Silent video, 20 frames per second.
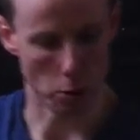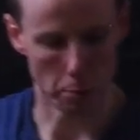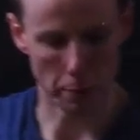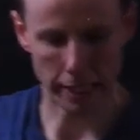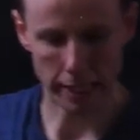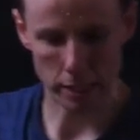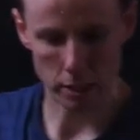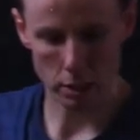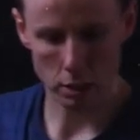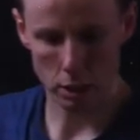
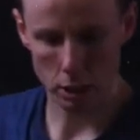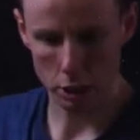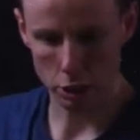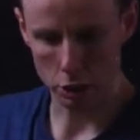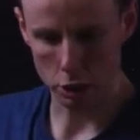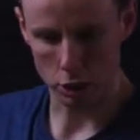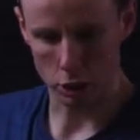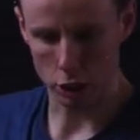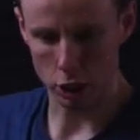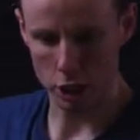appear?
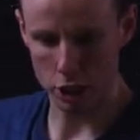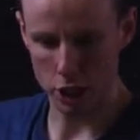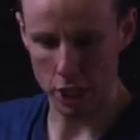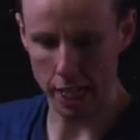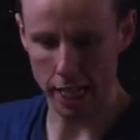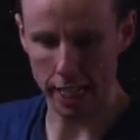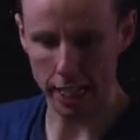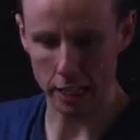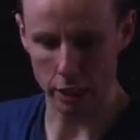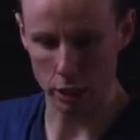Just
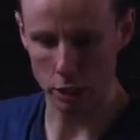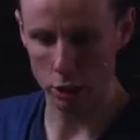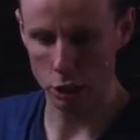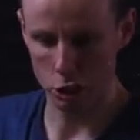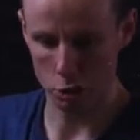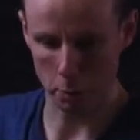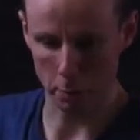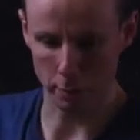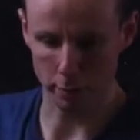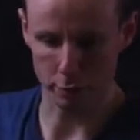here.
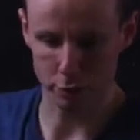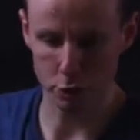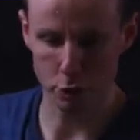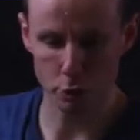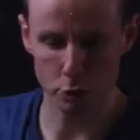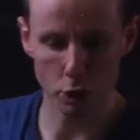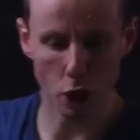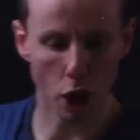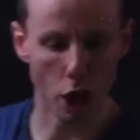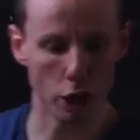So we will have
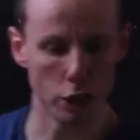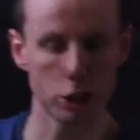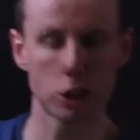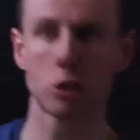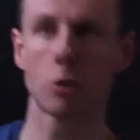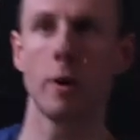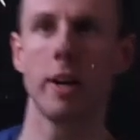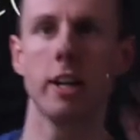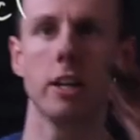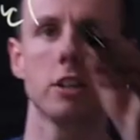2r
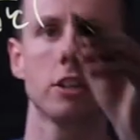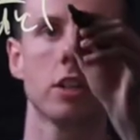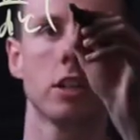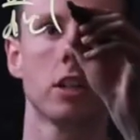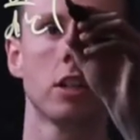squared